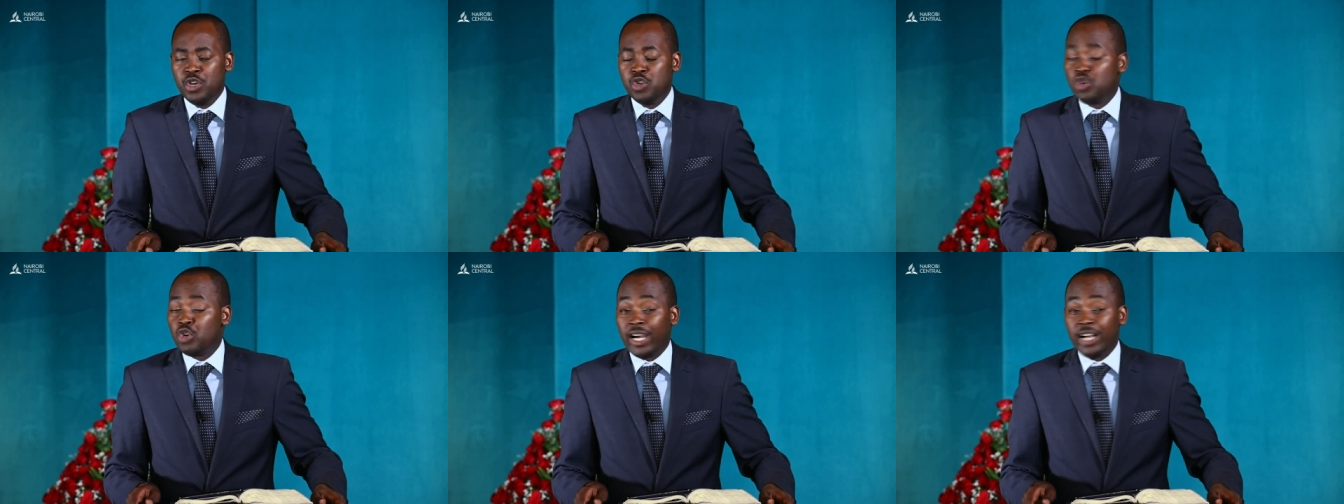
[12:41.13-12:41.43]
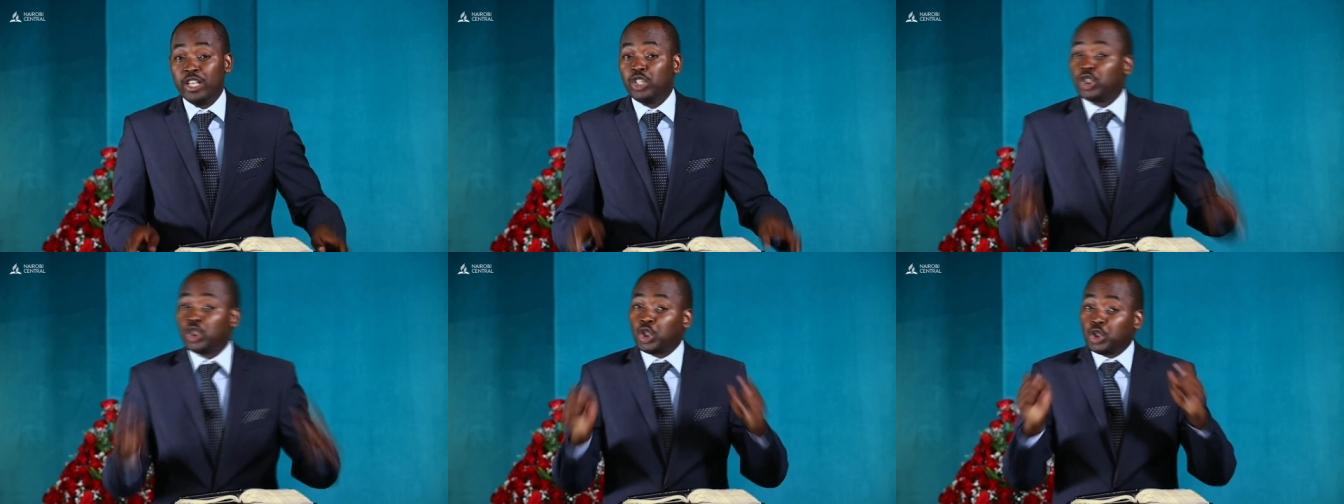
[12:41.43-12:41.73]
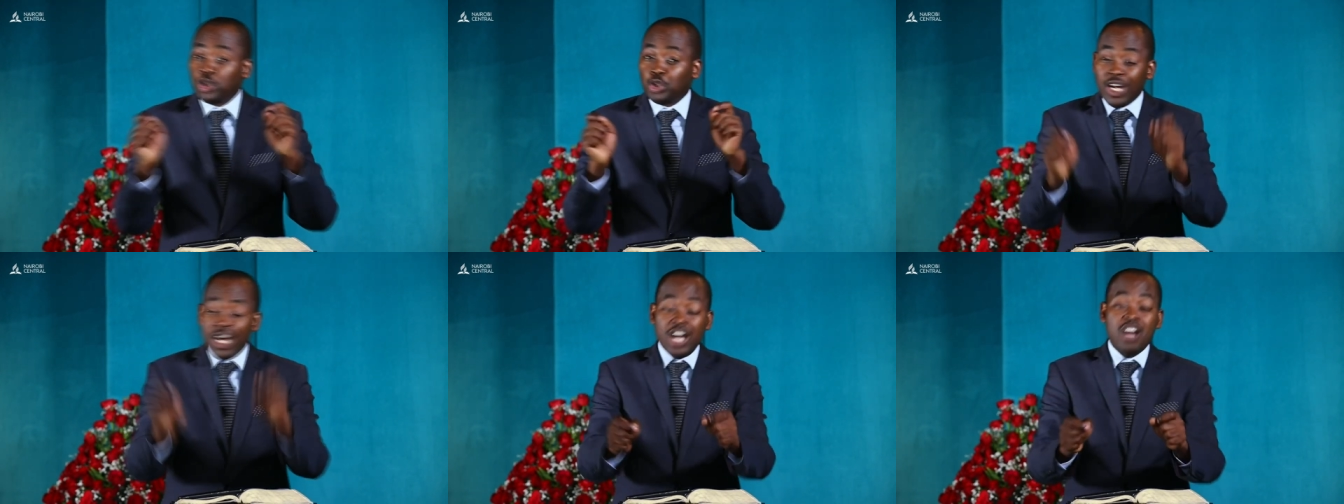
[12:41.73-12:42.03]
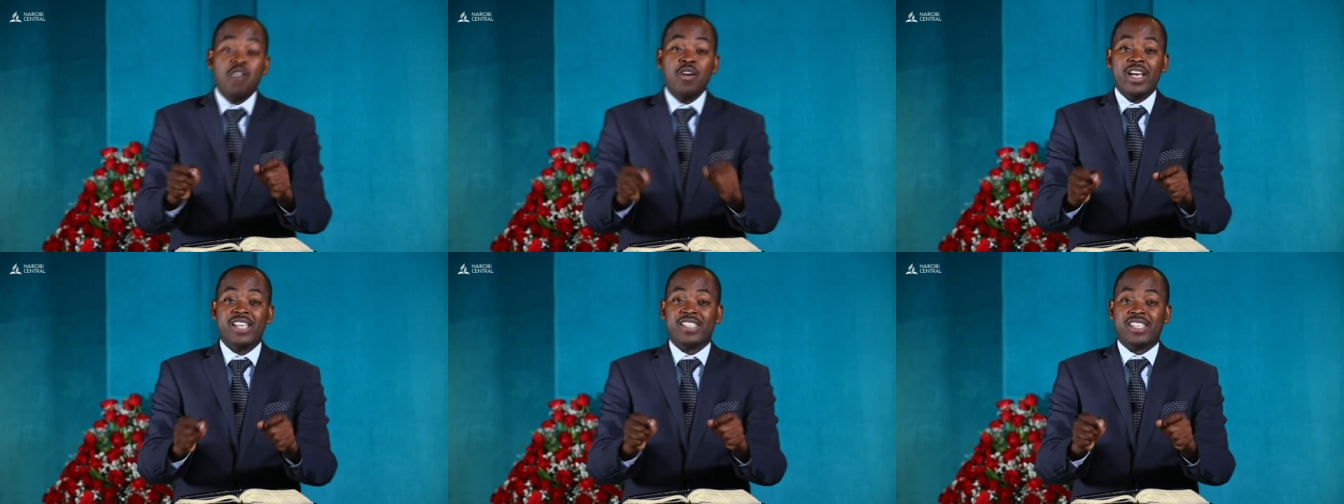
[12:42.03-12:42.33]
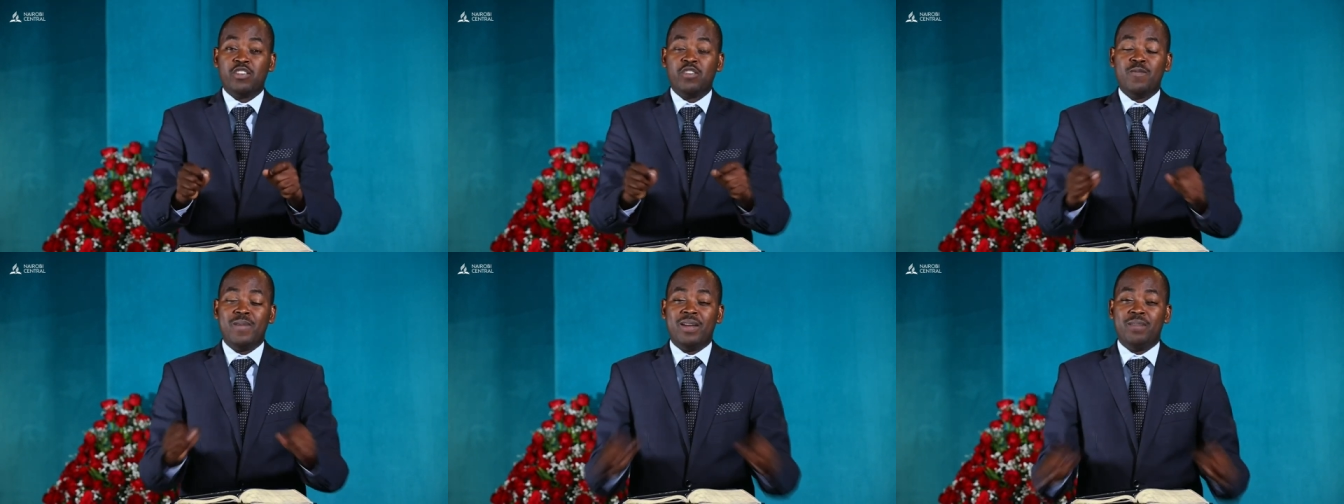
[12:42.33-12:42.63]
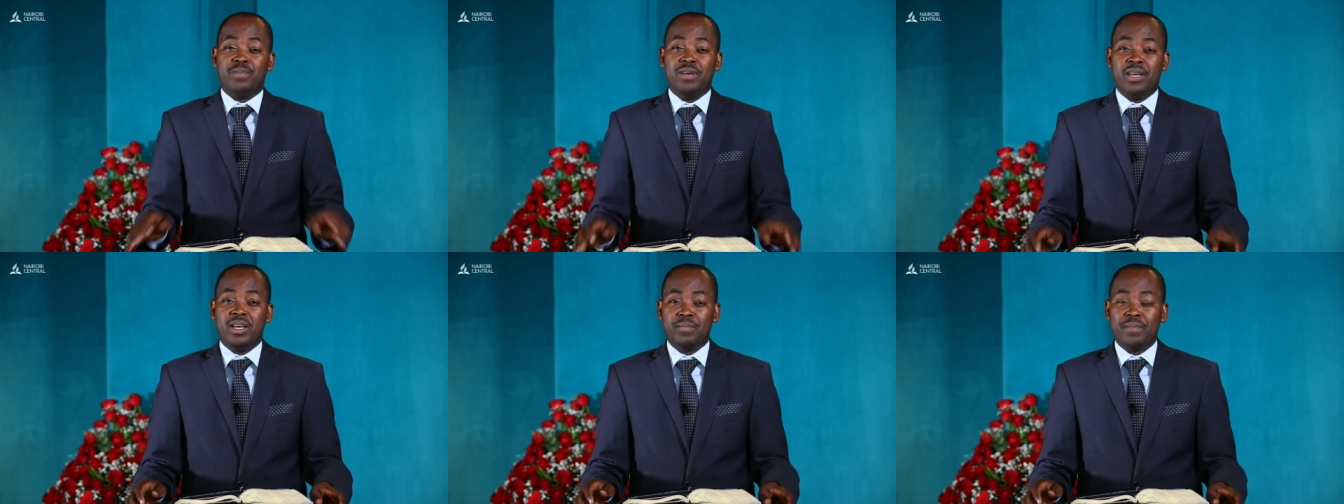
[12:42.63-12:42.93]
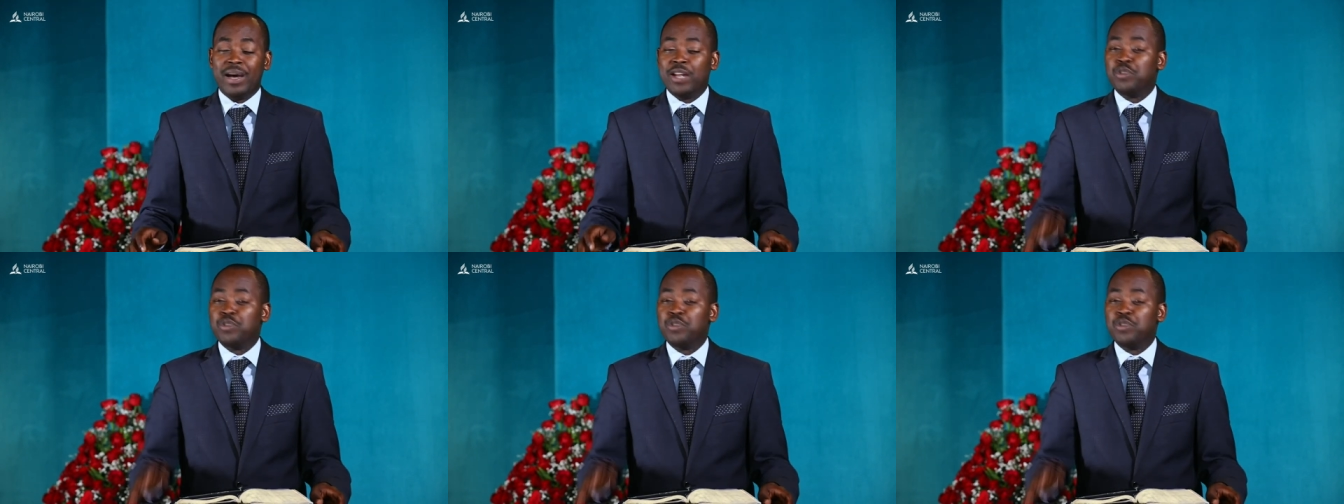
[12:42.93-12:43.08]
You can struggle as a human being,